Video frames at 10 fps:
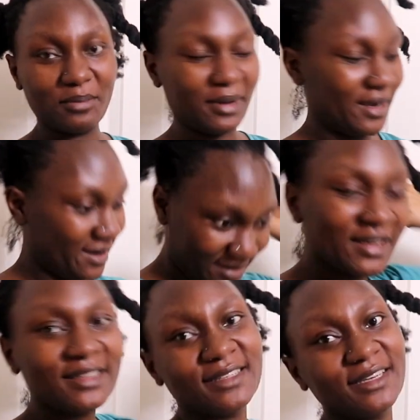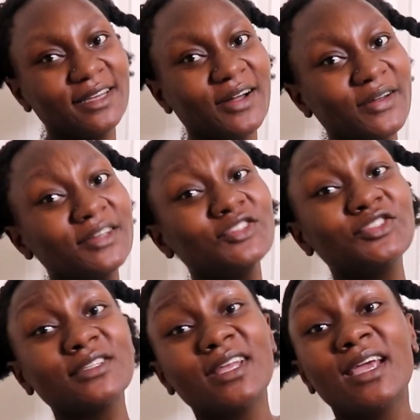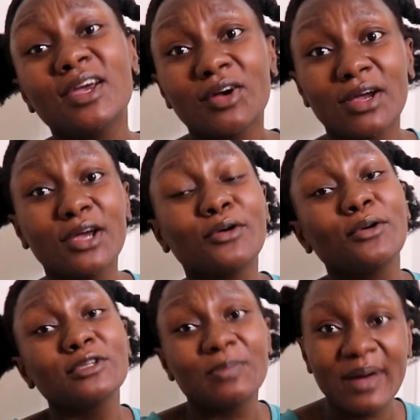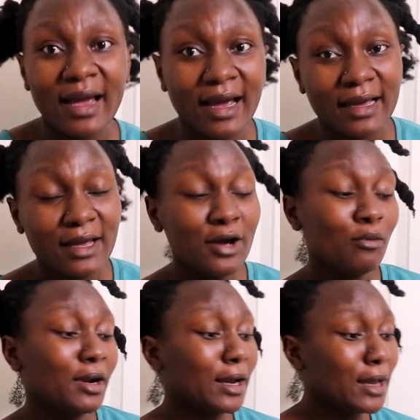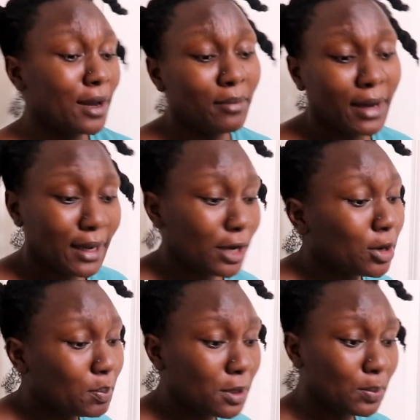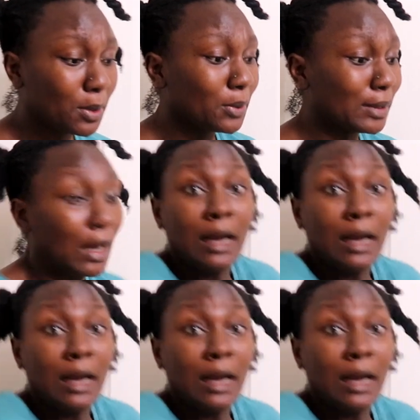the mic. See y'all, it's just hair, it grows back. When I cut my hair, people were